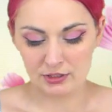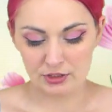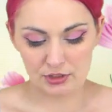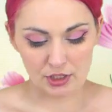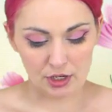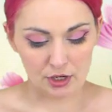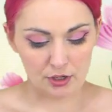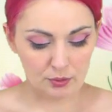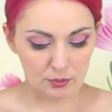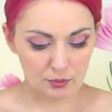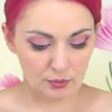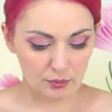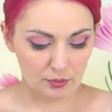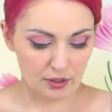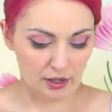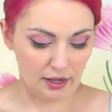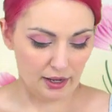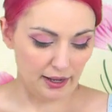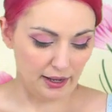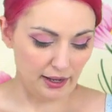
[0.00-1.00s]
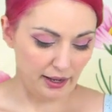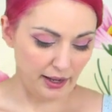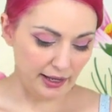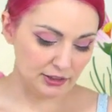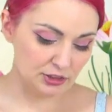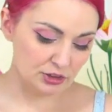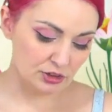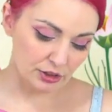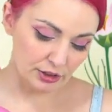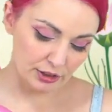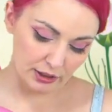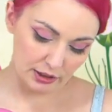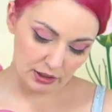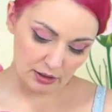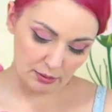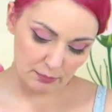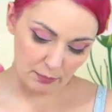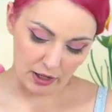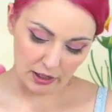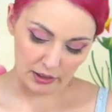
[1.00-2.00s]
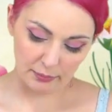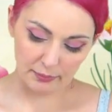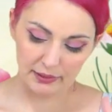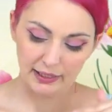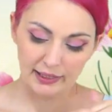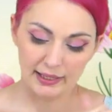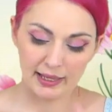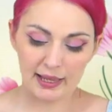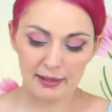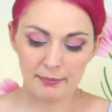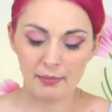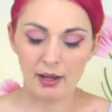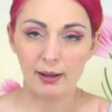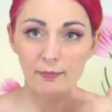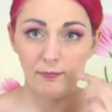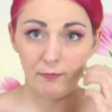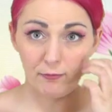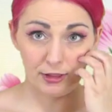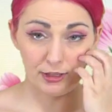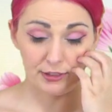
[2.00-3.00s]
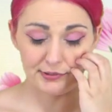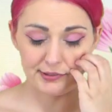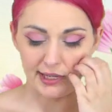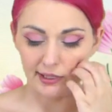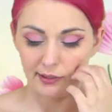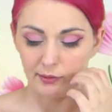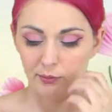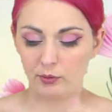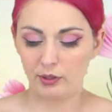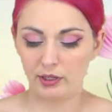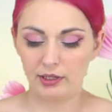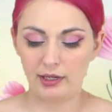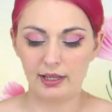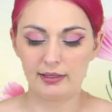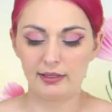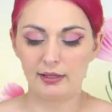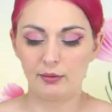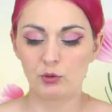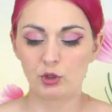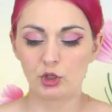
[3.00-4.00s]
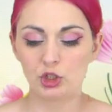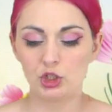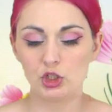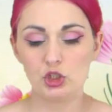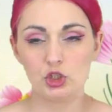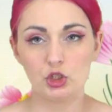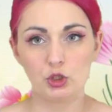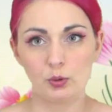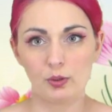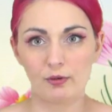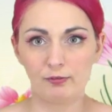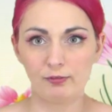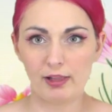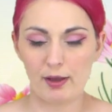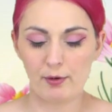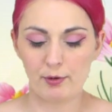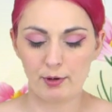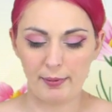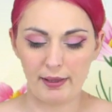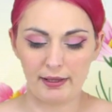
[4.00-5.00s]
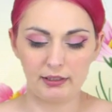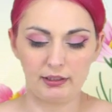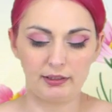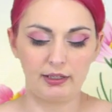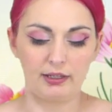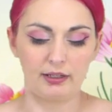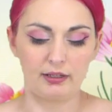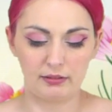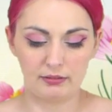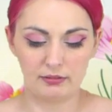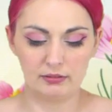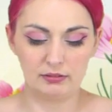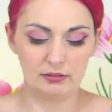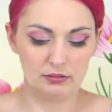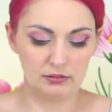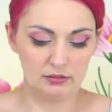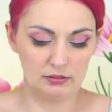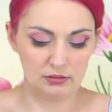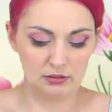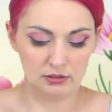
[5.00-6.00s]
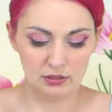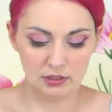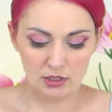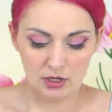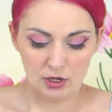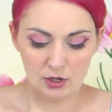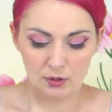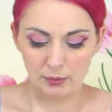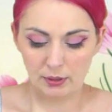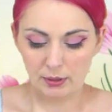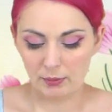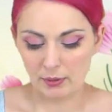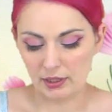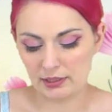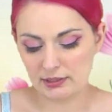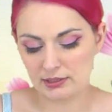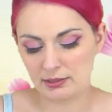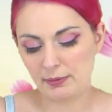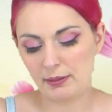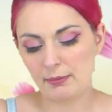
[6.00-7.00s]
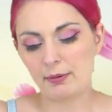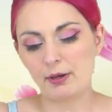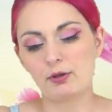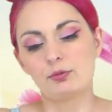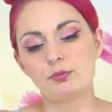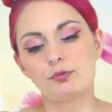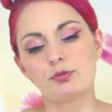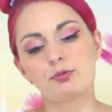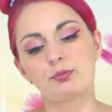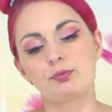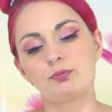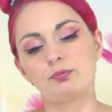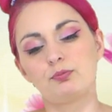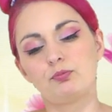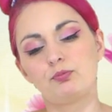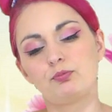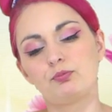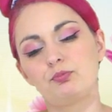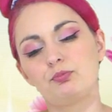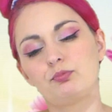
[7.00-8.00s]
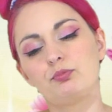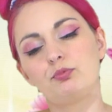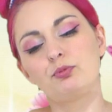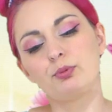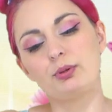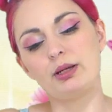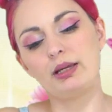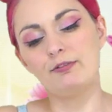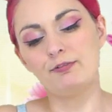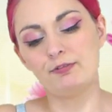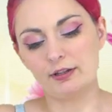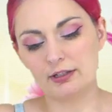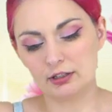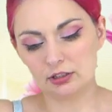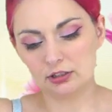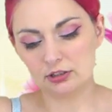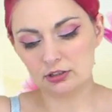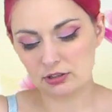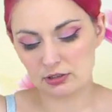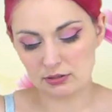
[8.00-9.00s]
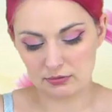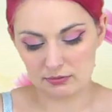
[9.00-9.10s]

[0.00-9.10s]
So I started at the bottom and I came up for the second one, and then we're going to do a flower petal here. We want it to be about 3 fingers.